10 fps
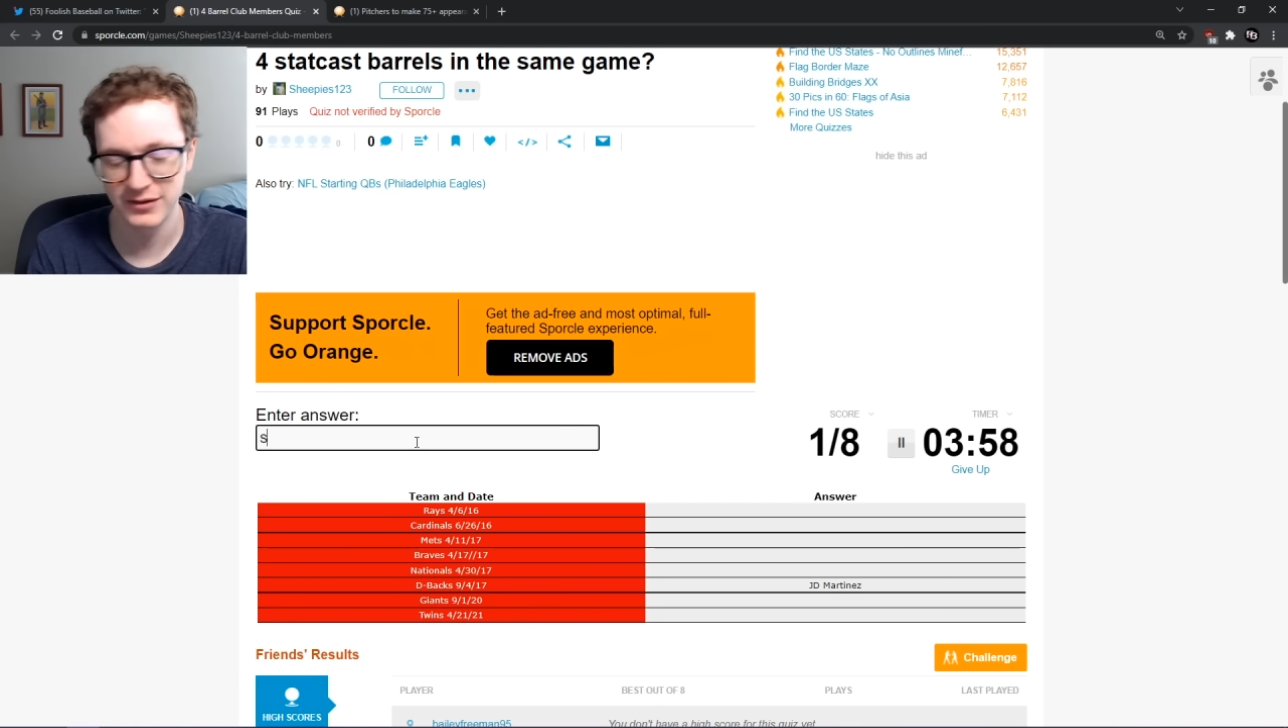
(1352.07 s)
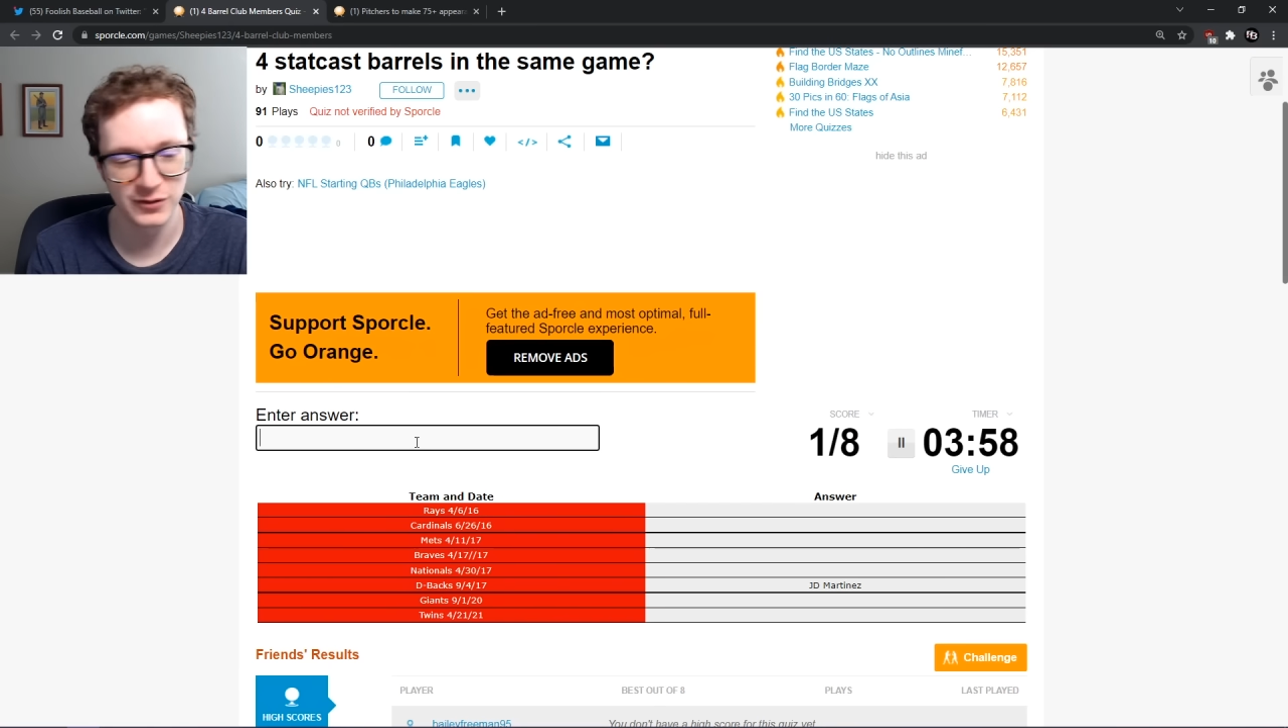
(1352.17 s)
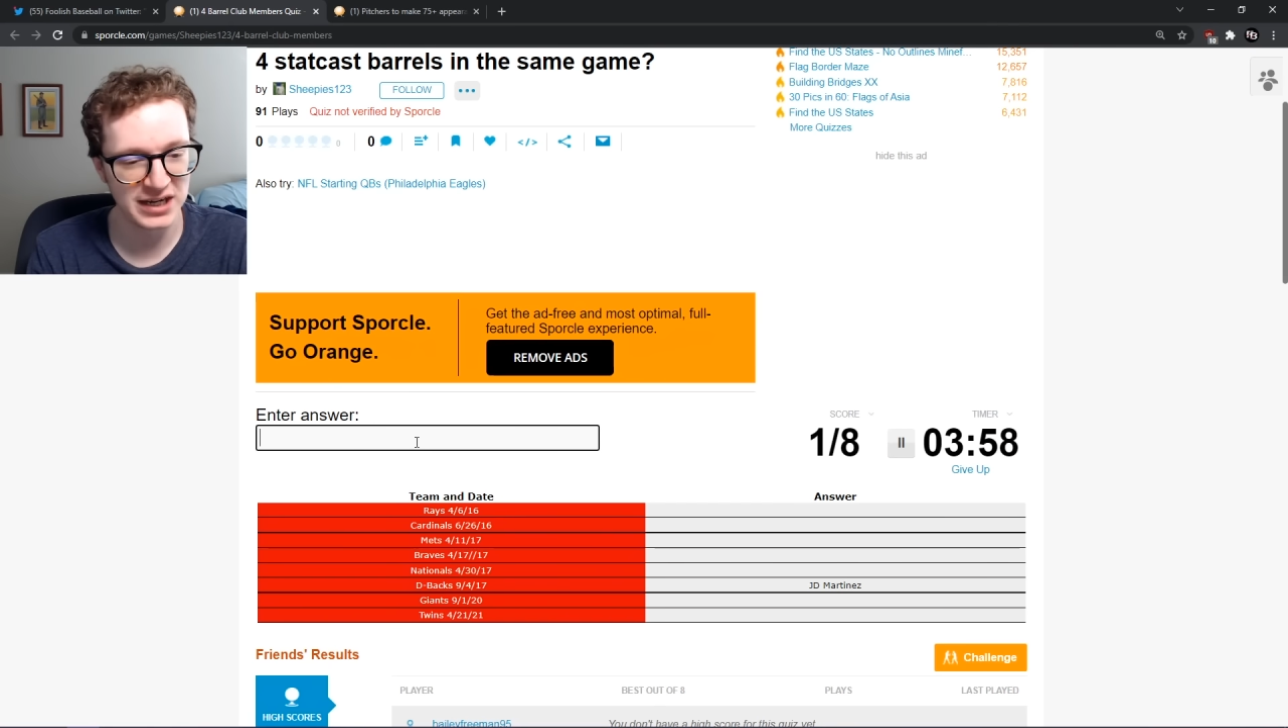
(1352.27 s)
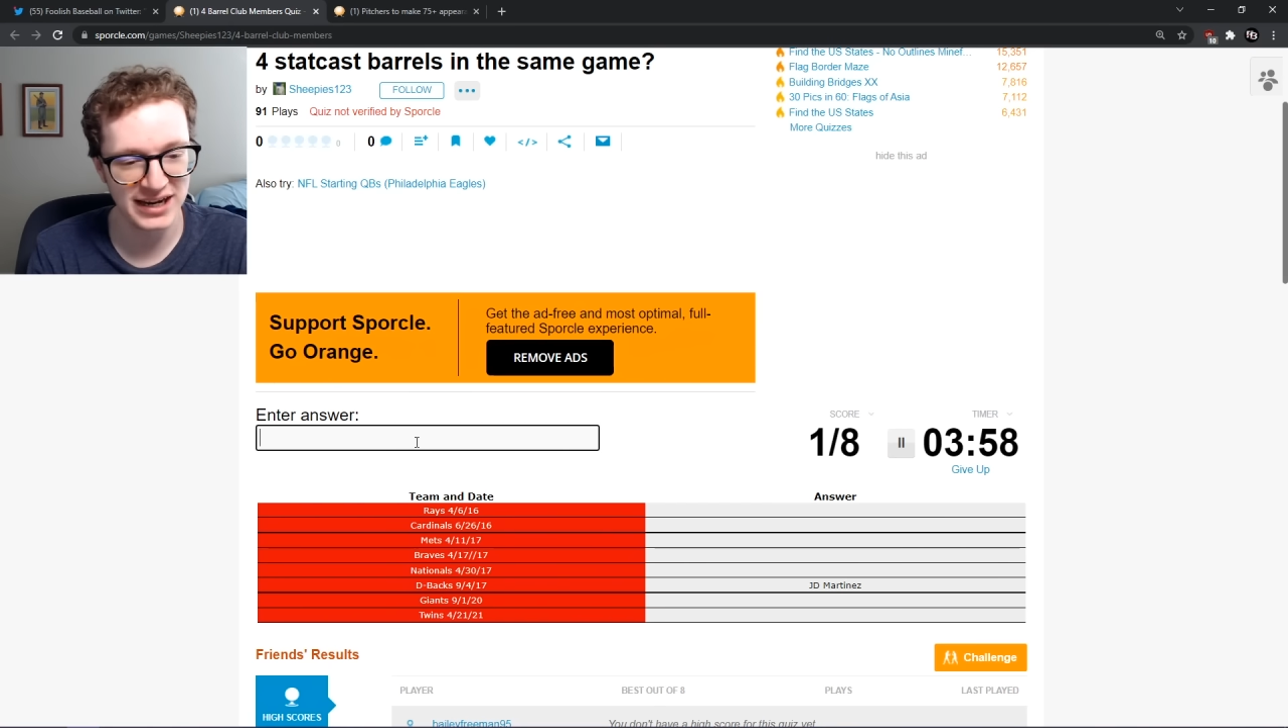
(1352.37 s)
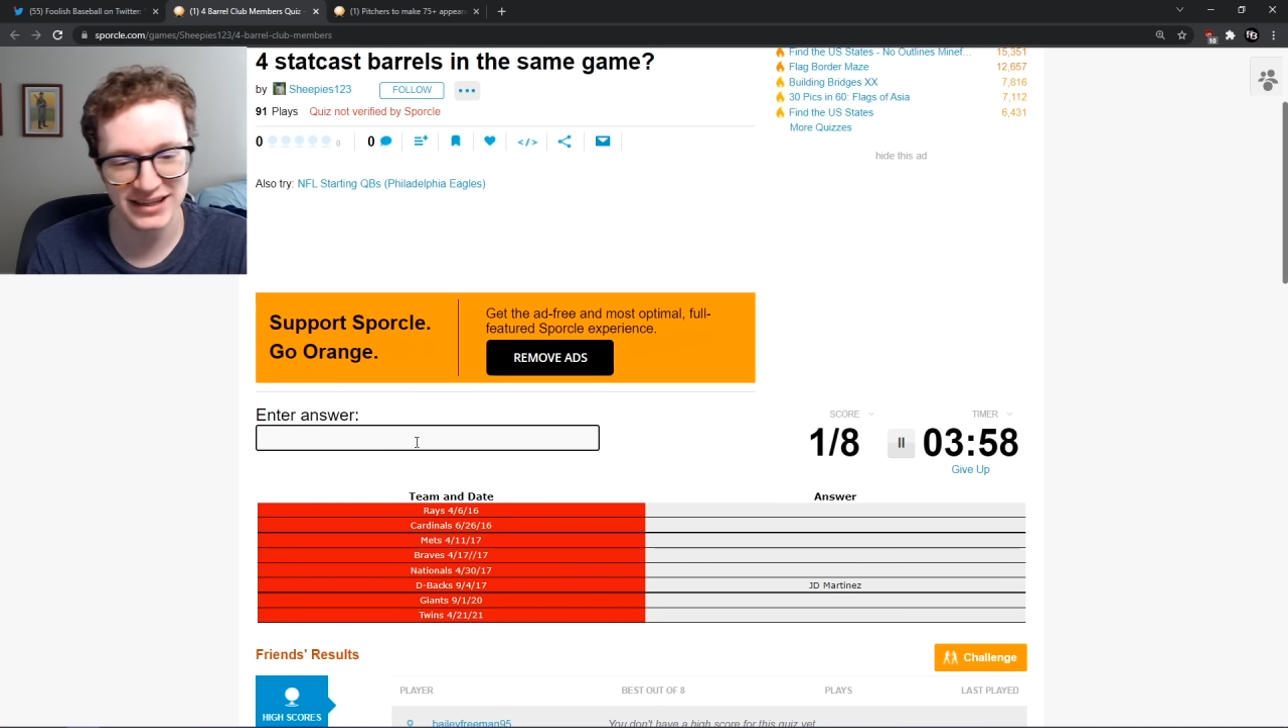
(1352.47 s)

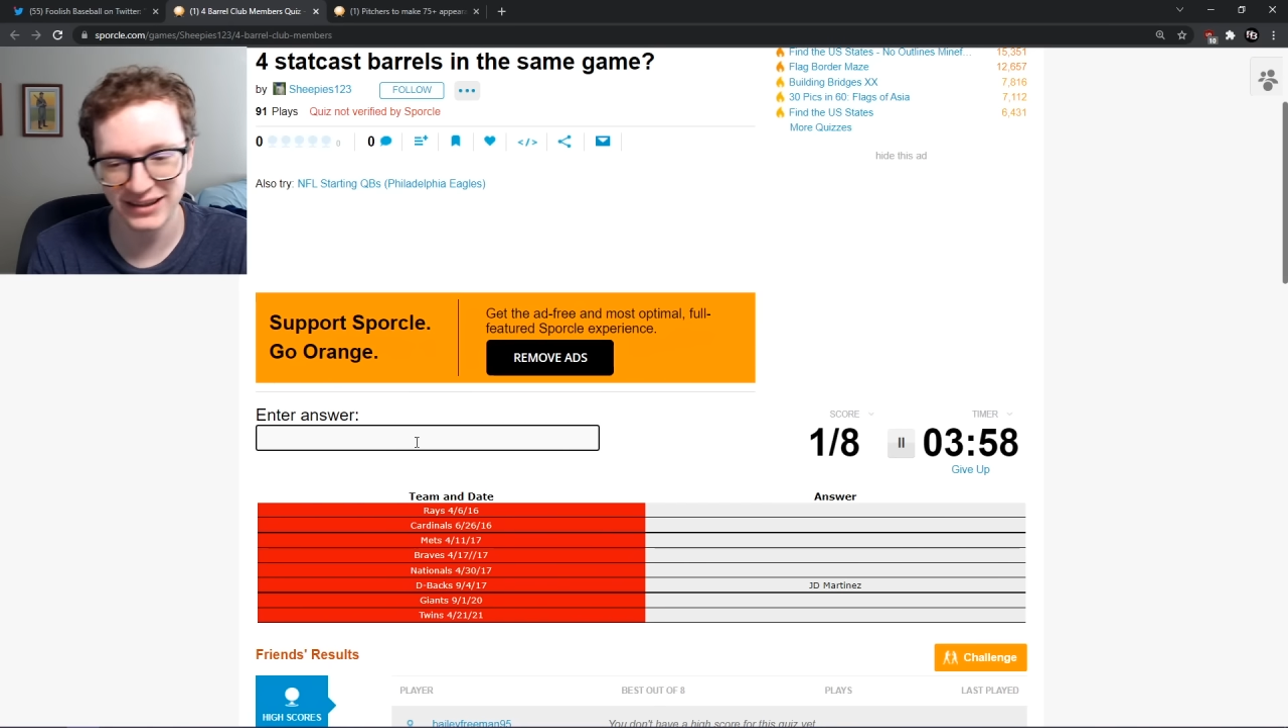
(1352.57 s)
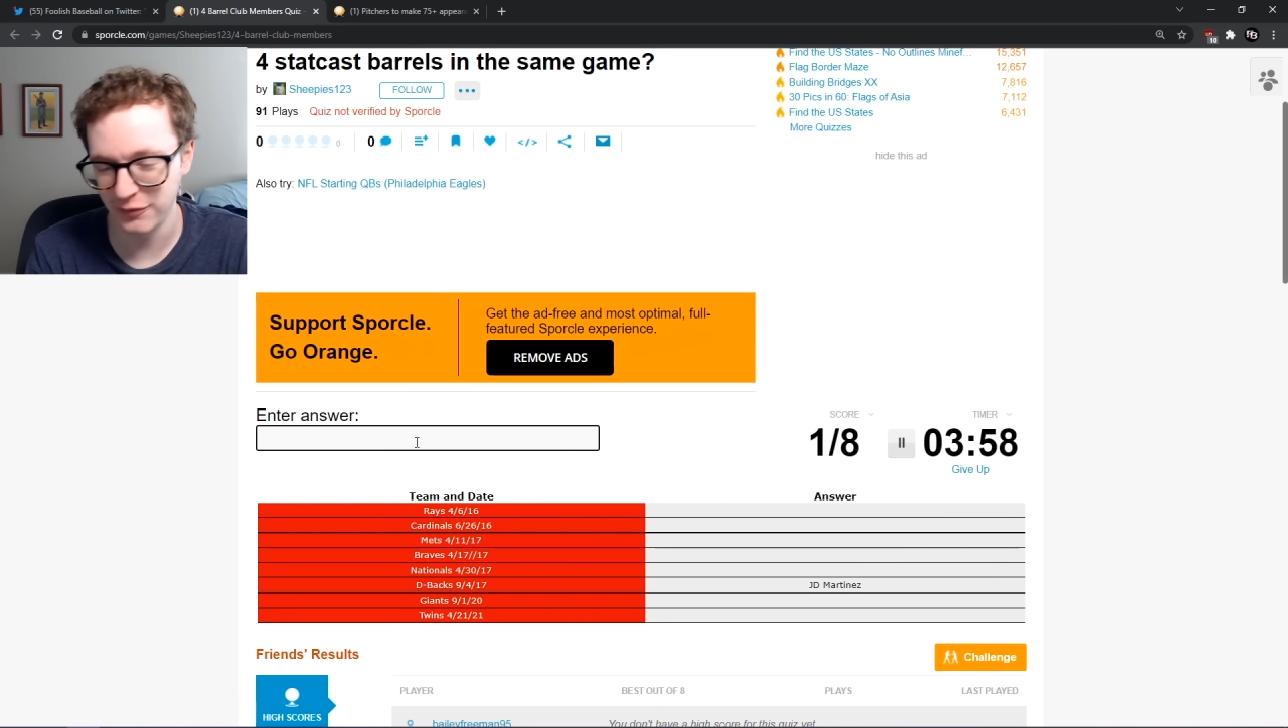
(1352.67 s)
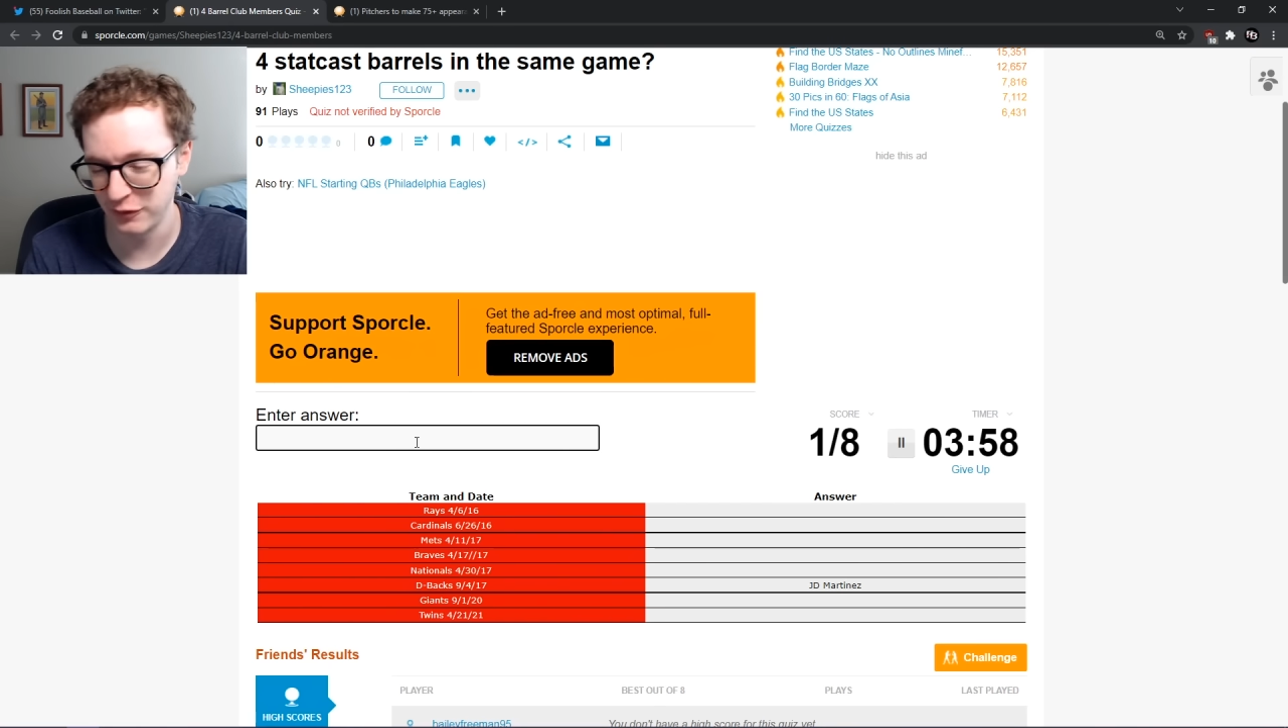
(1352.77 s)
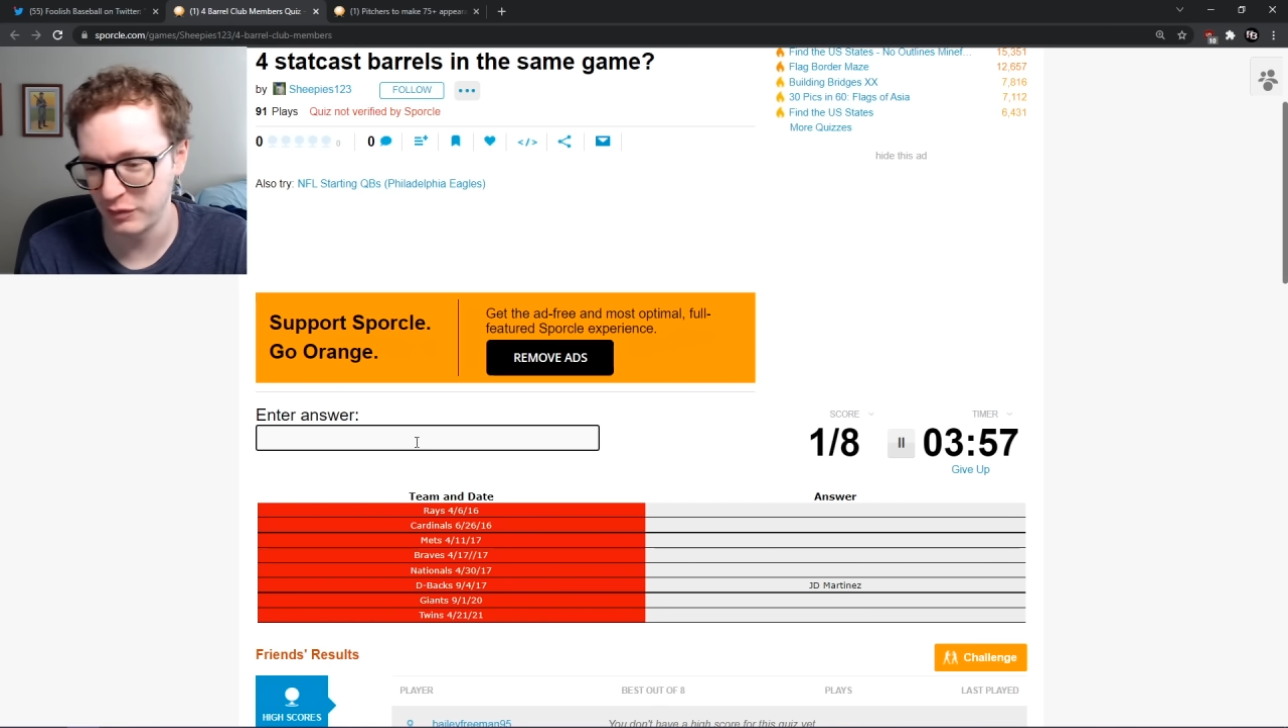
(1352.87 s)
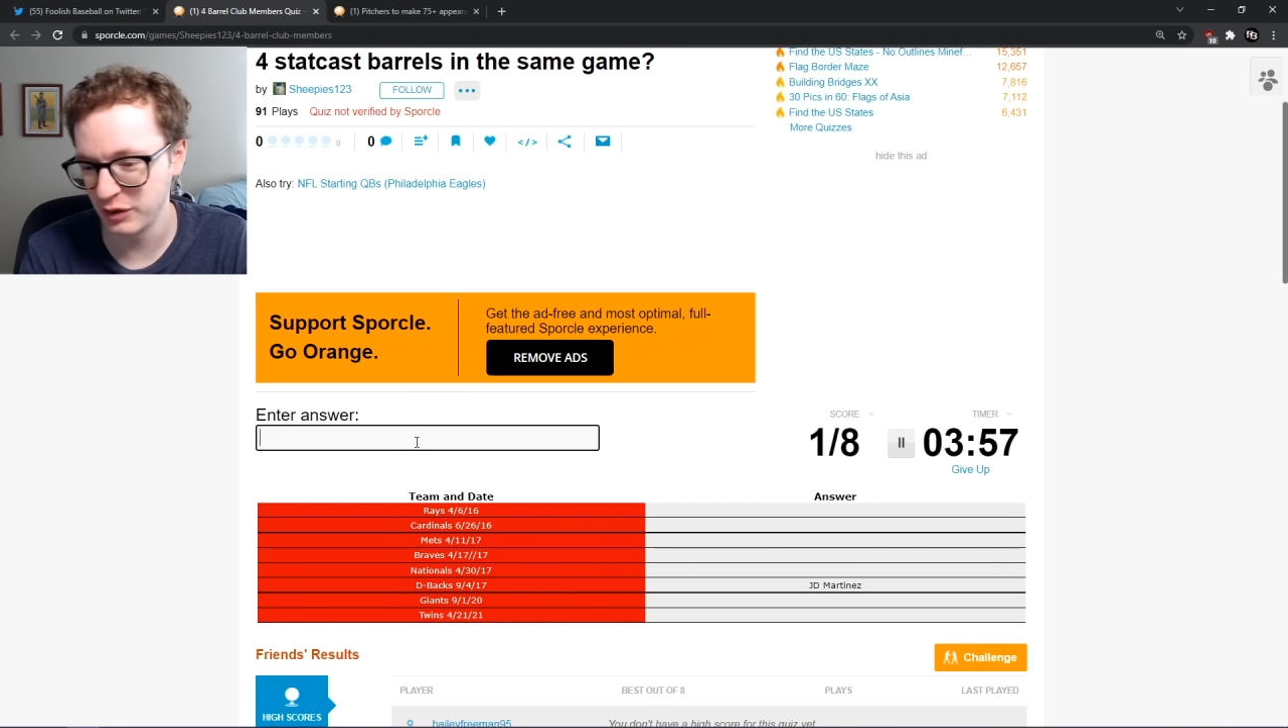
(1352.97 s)
Okay, that
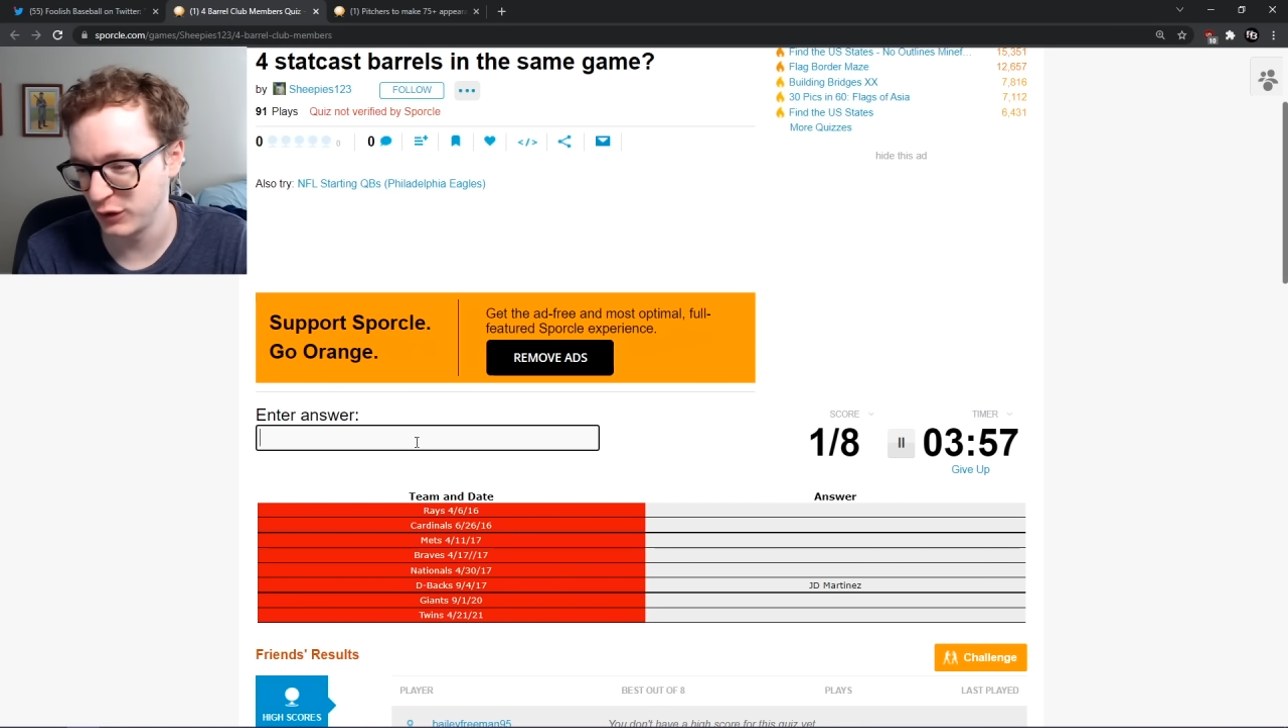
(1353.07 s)
would have been